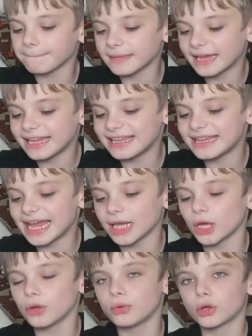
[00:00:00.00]

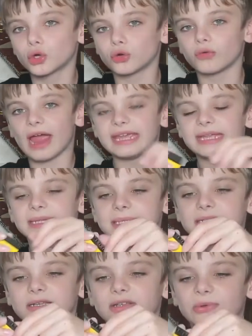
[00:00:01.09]
yellow
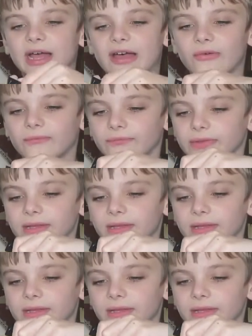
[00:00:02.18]
crate as well,